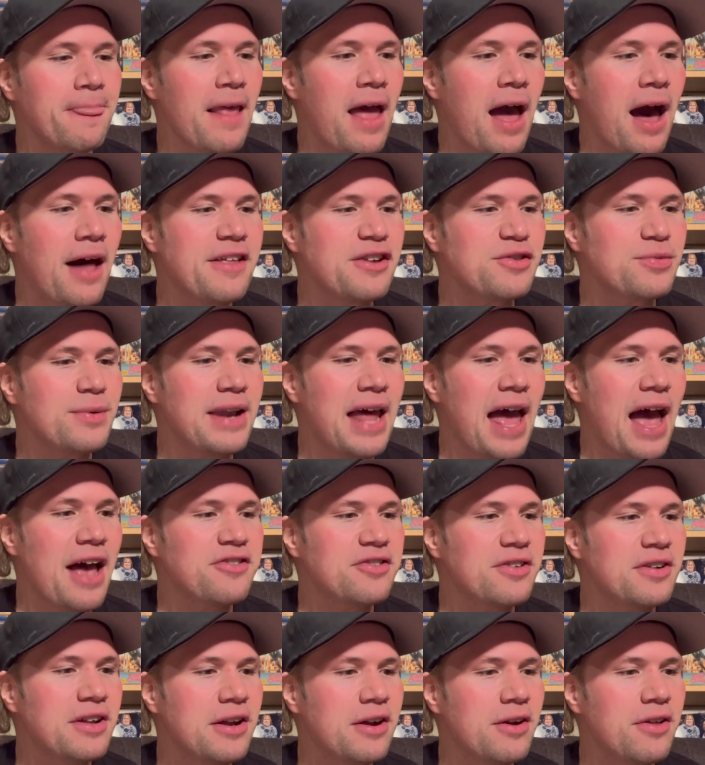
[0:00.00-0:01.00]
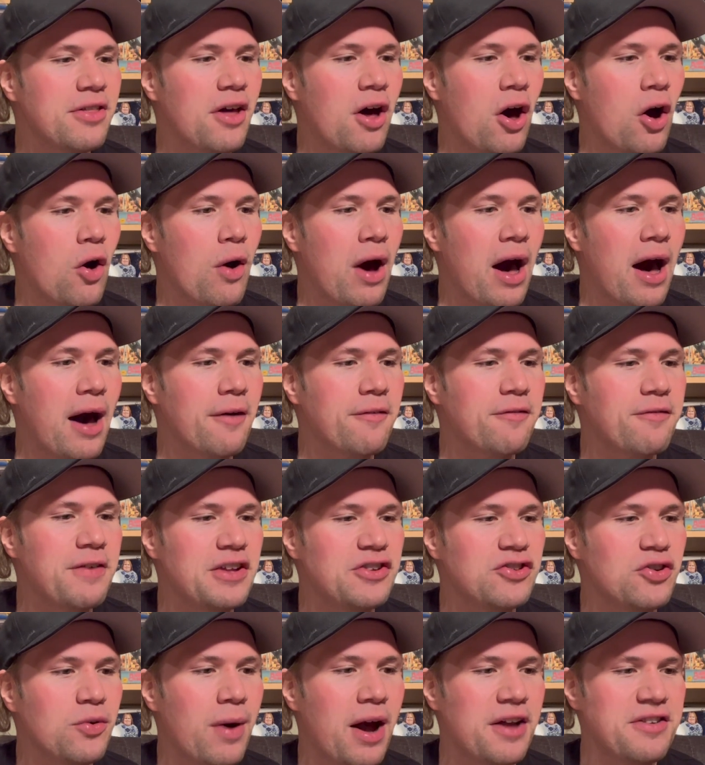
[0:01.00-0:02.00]
This one has on here though,
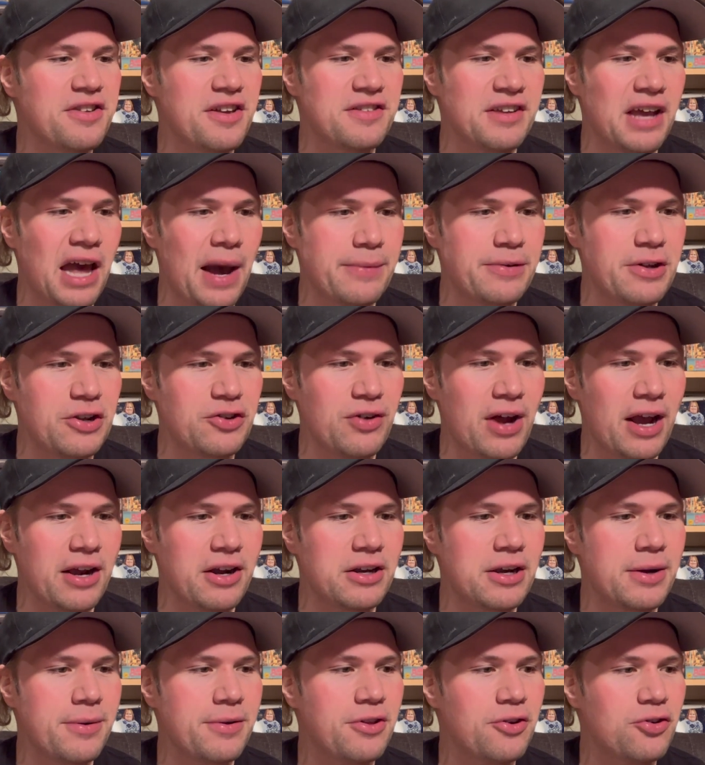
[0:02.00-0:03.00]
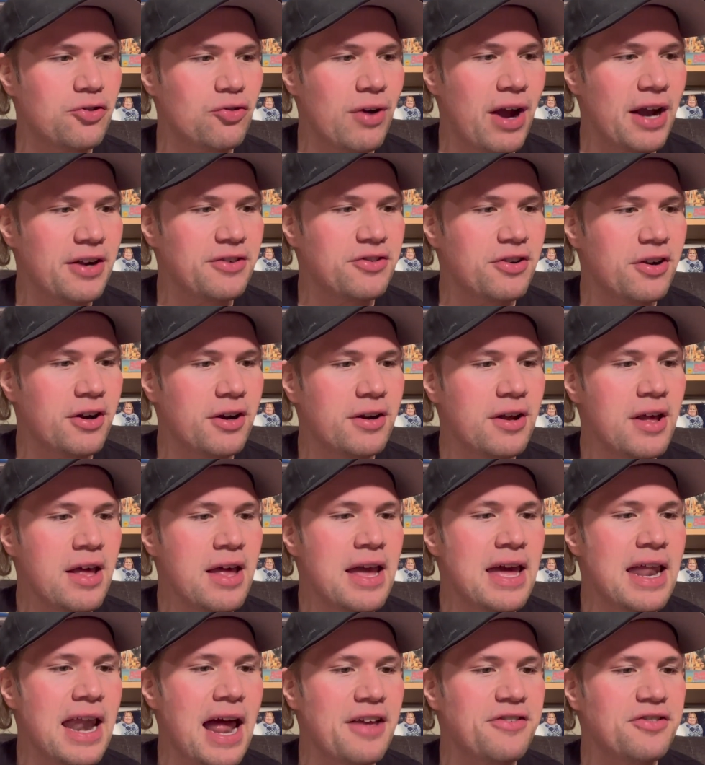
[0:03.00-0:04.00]
feature-wise, there's a commentary track on here with the director.
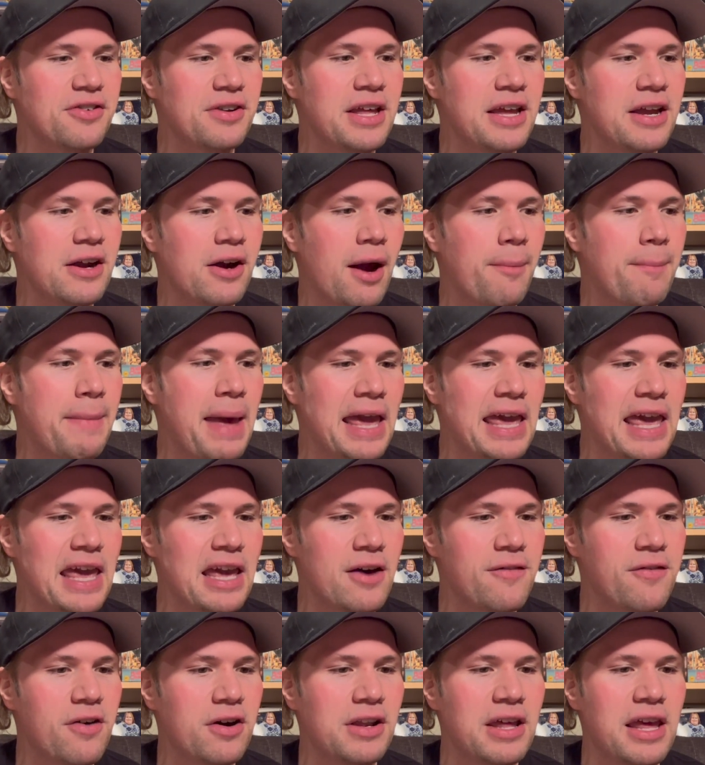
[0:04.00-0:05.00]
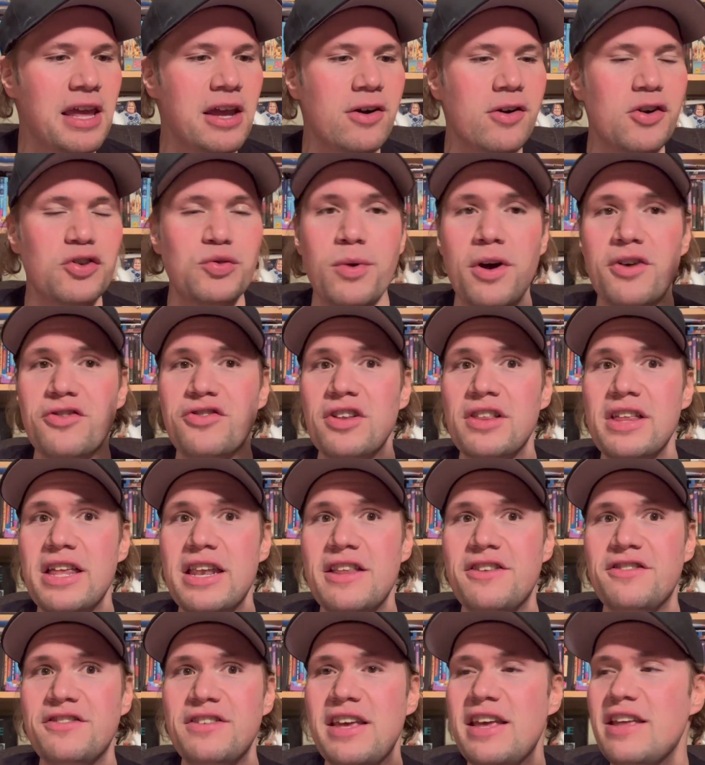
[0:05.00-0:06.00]
It has on here, a making of on here, as well as
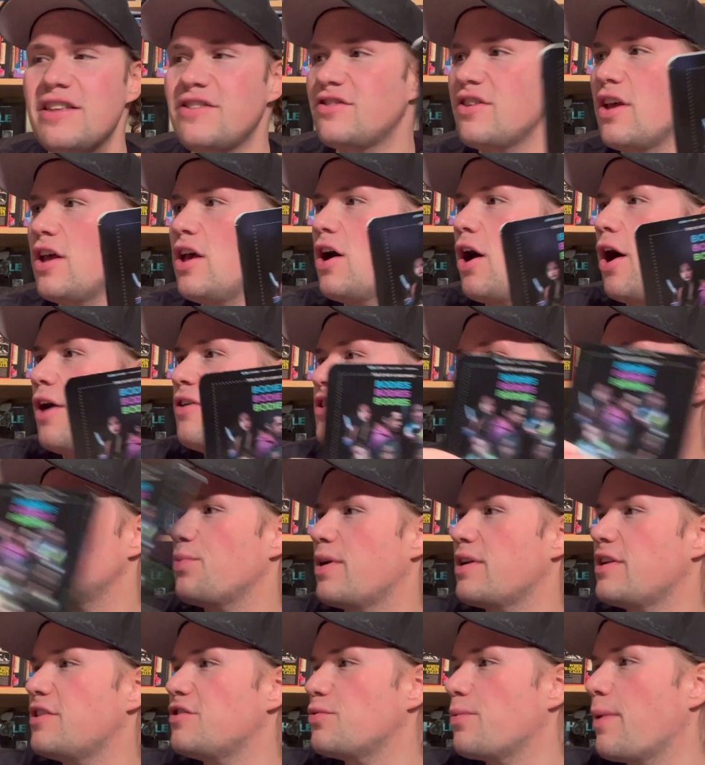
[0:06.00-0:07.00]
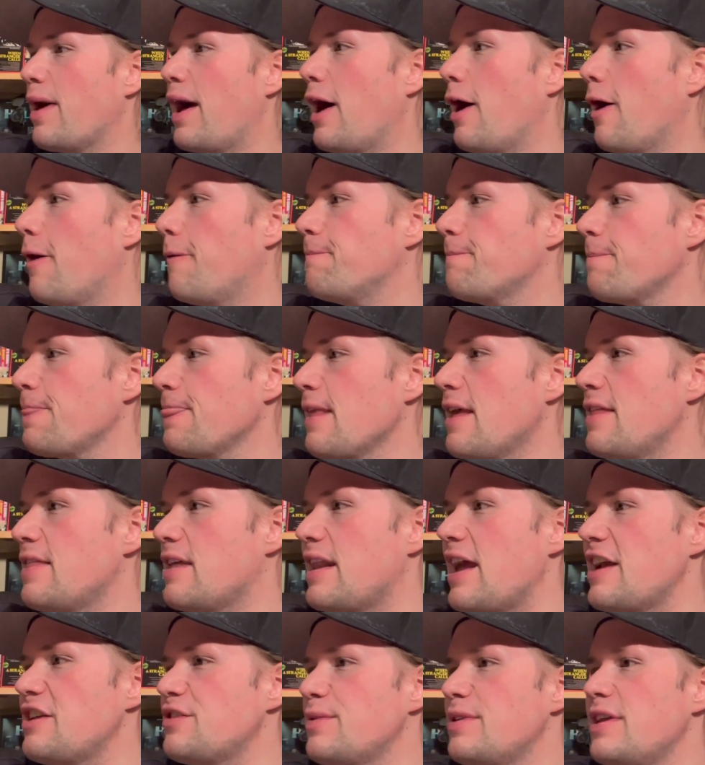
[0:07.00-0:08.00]
deleted scenes on this one as well. The
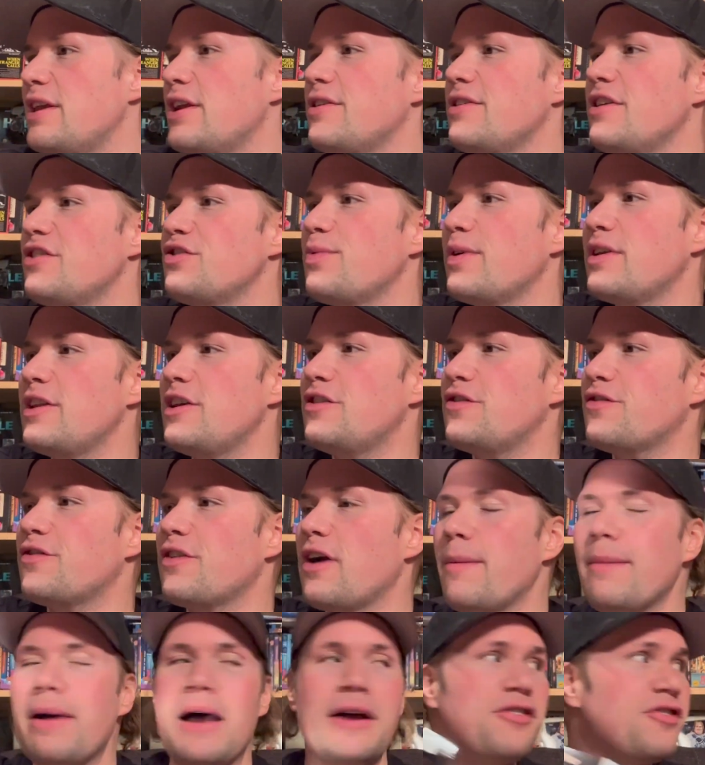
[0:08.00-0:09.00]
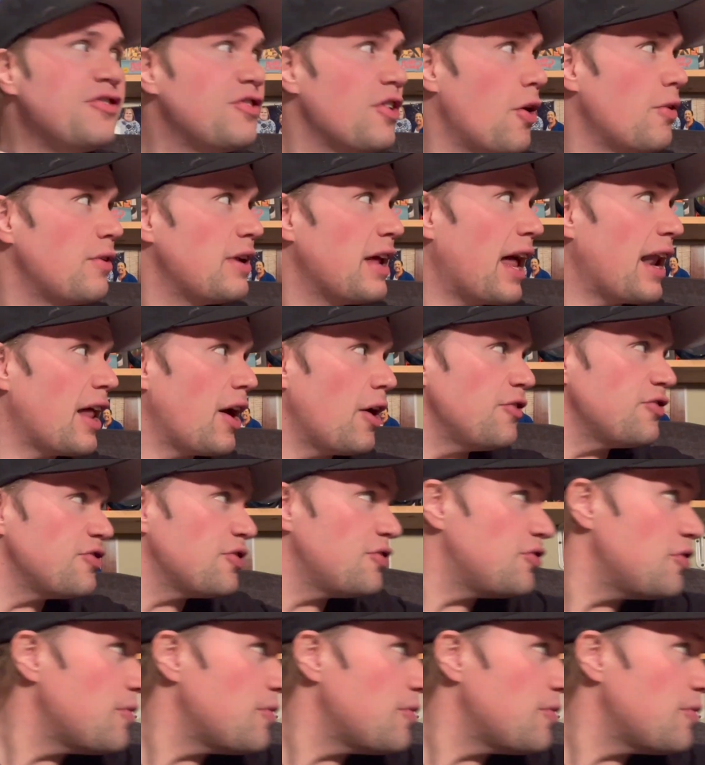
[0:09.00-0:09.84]
next one here, this one is from Sony. And I also do